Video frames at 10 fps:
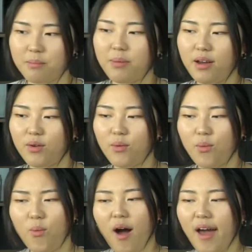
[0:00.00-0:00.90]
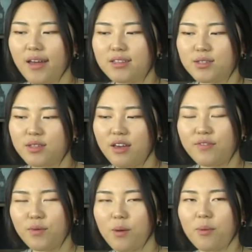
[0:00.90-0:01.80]
But why do they
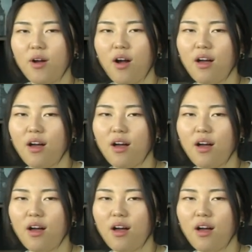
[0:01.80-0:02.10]
form